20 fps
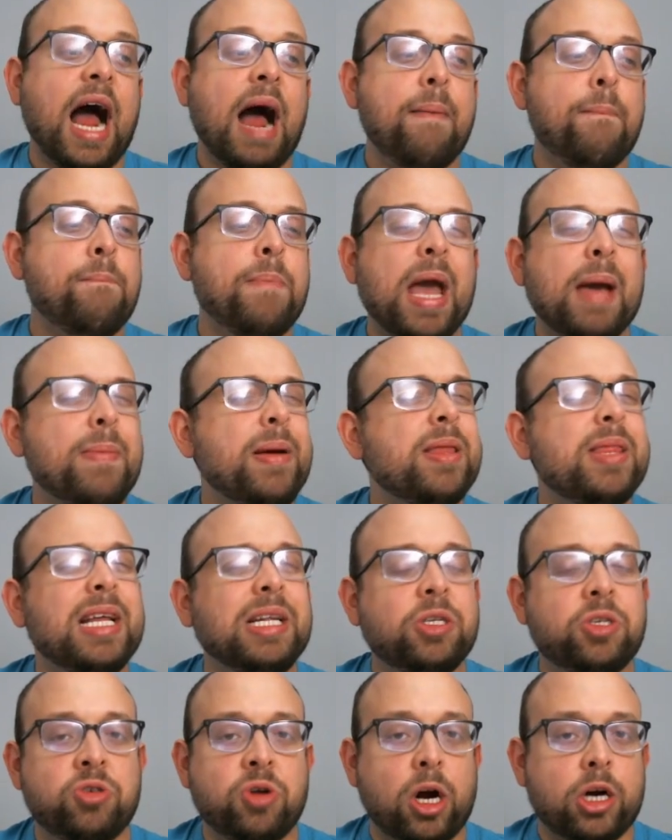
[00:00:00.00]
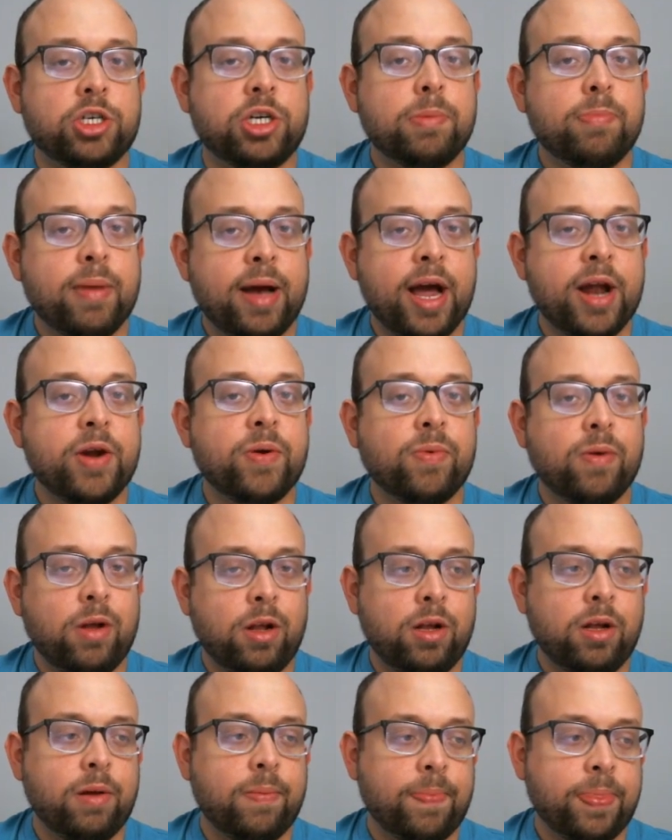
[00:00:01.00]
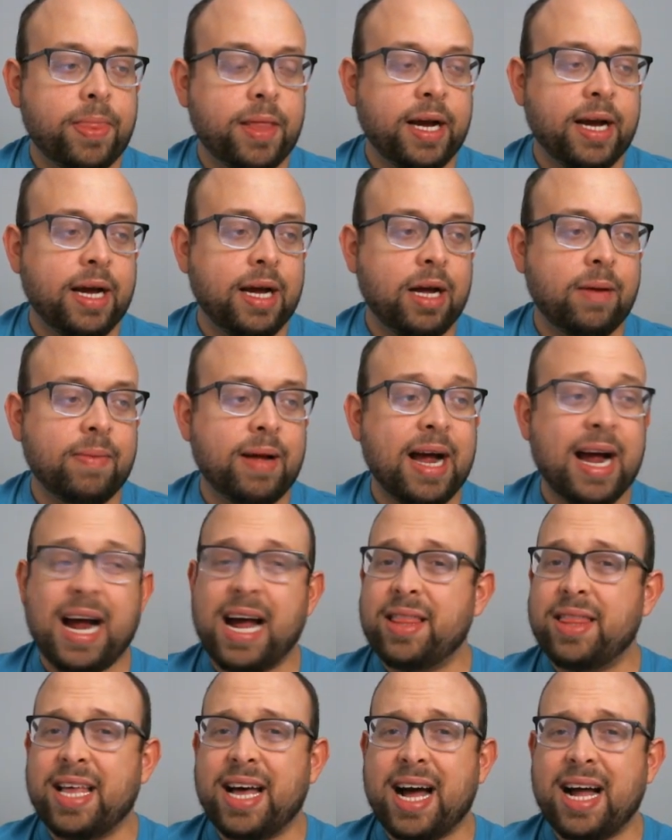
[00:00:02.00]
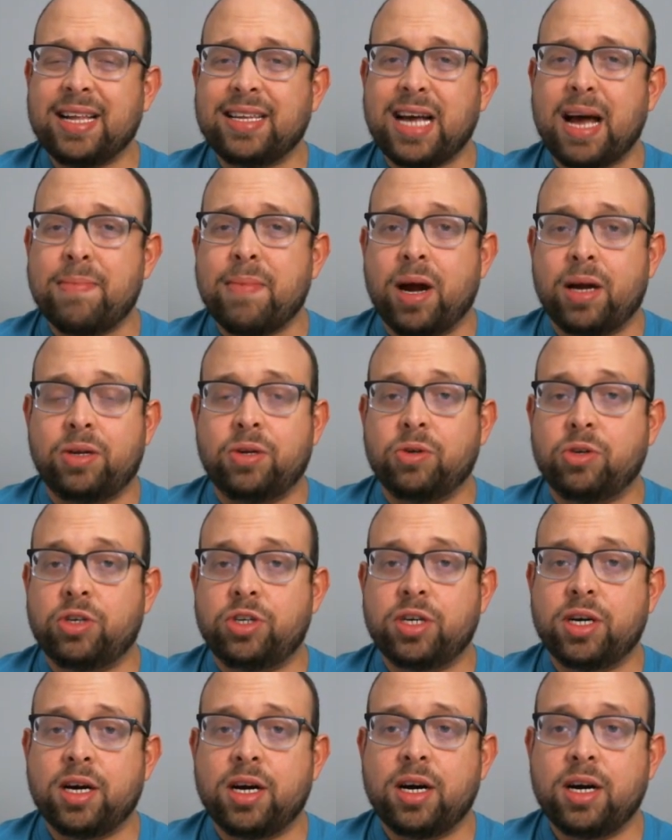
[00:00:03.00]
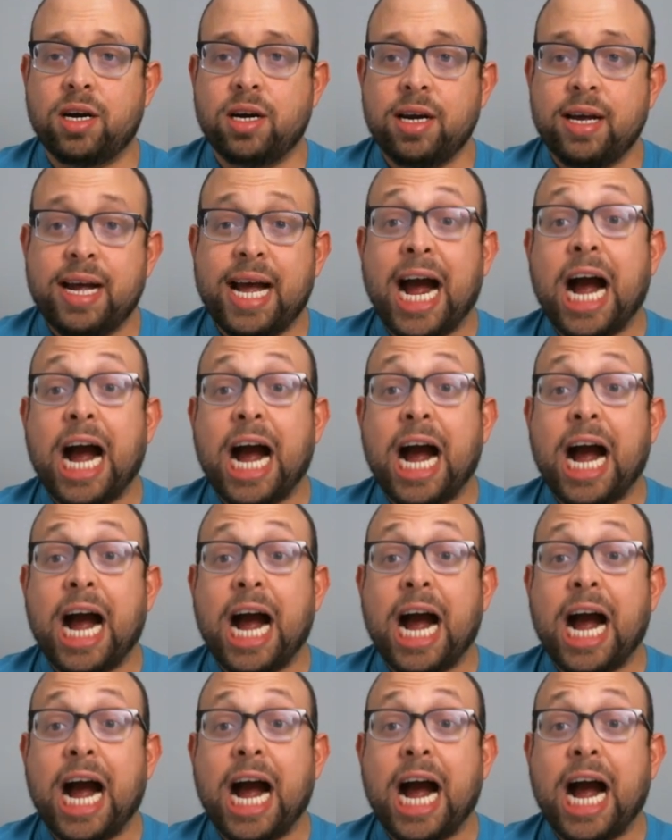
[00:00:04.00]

maybe the instruction manual had that. I'm not too sure.